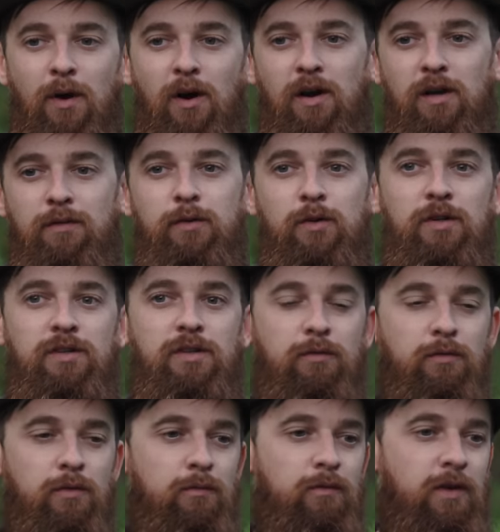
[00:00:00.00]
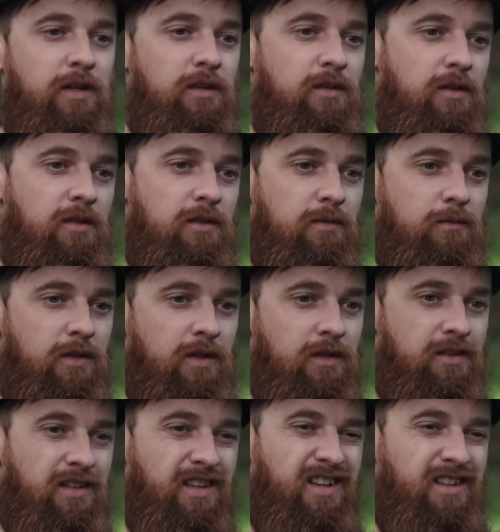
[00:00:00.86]
but if you're at different venues and
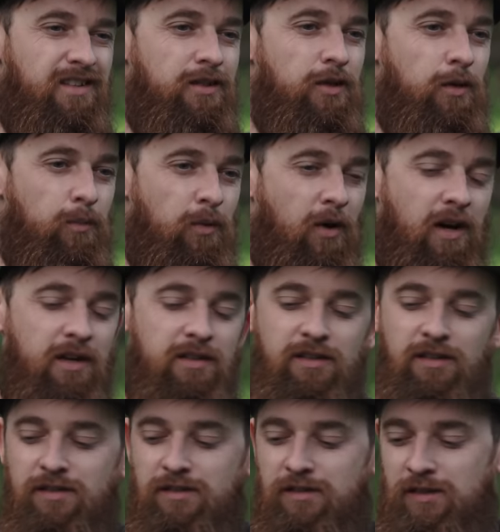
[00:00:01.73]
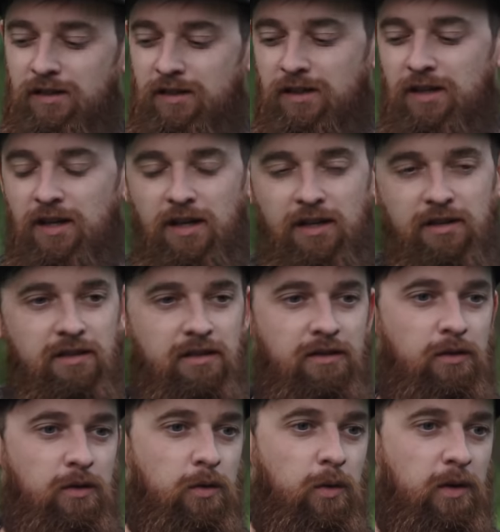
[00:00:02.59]
things like that, it's good practice to
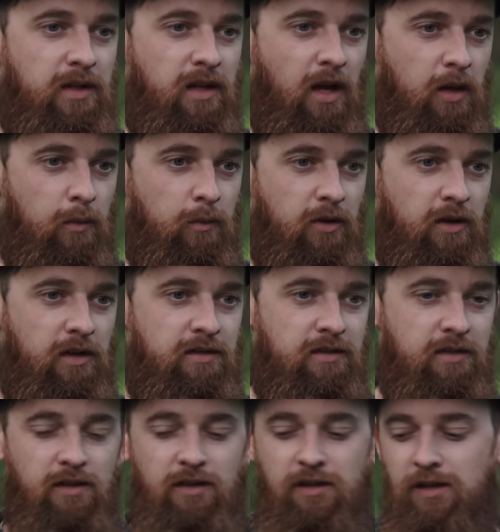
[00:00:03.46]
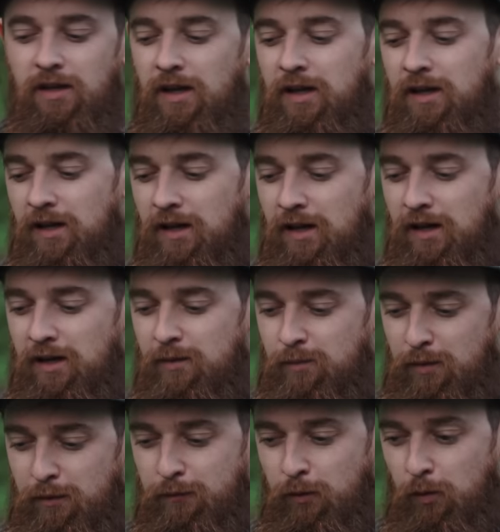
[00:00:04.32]
do a quick calibration
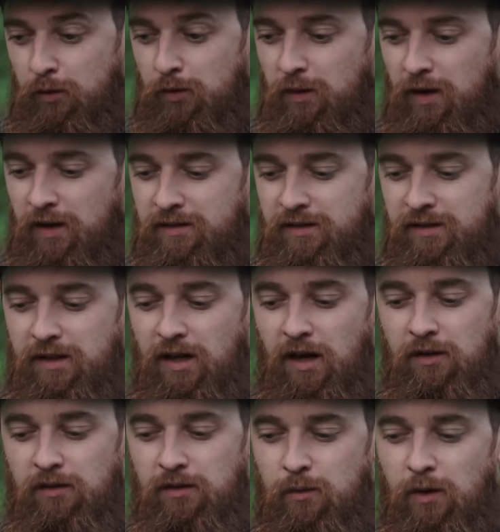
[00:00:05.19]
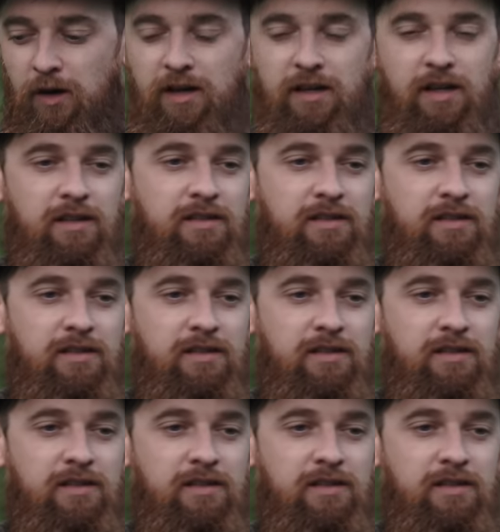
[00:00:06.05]
before you actually get underway.